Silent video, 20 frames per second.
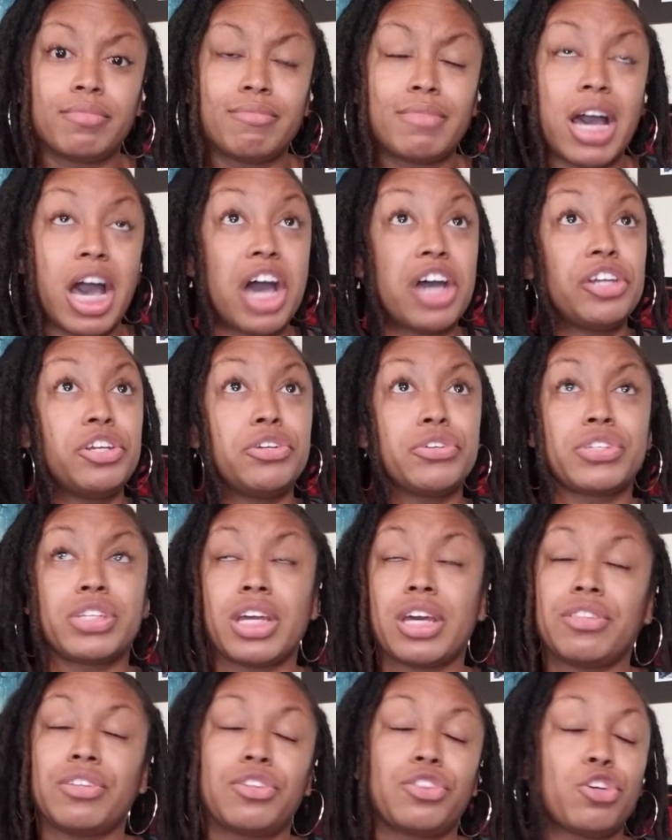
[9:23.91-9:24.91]
I
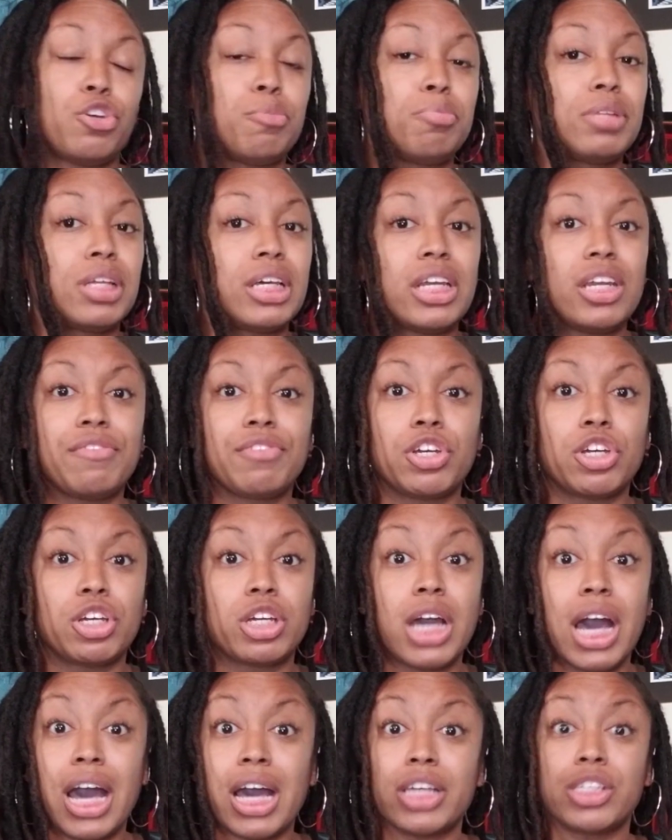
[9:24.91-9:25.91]
understand that there are plenty of good
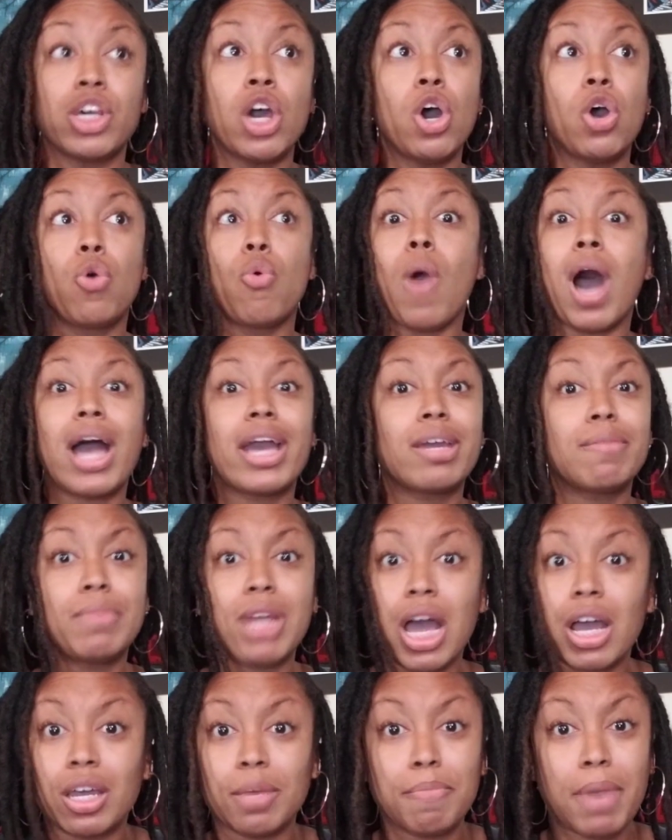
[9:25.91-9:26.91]
guys who I am
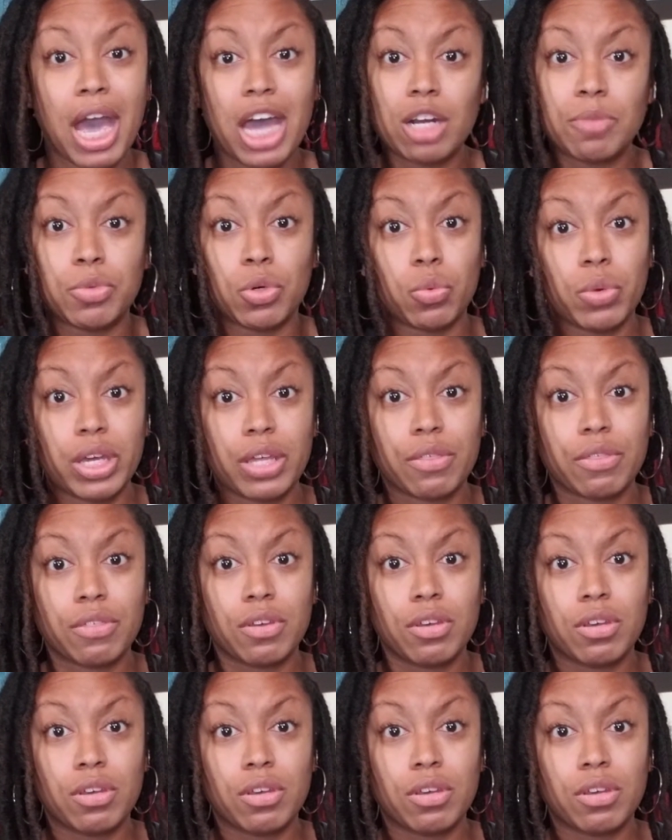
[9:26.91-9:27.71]
not compatible with.